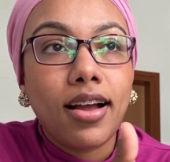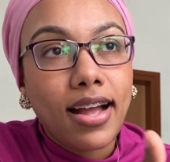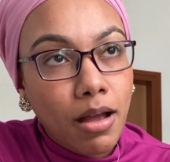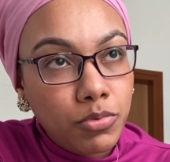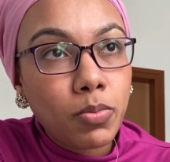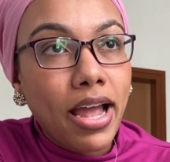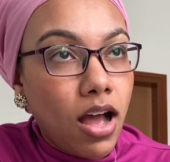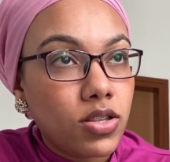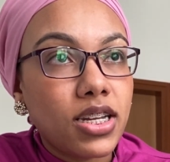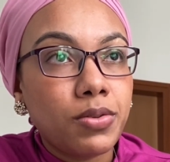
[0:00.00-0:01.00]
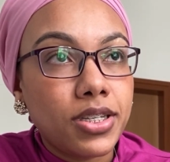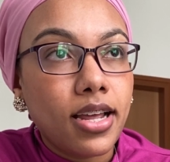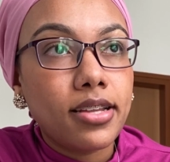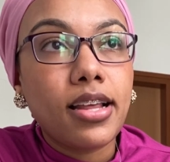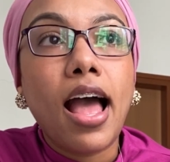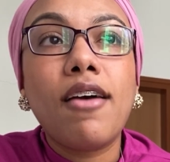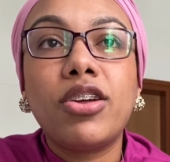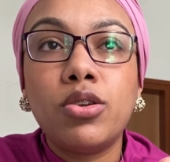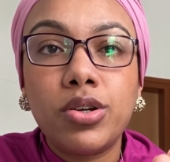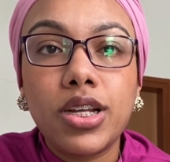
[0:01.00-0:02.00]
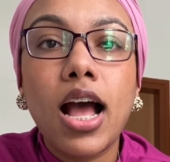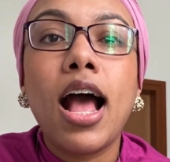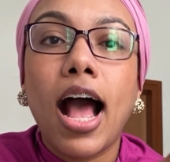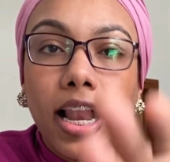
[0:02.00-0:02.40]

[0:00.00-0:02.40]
come to my house downstairs. I have a daughter.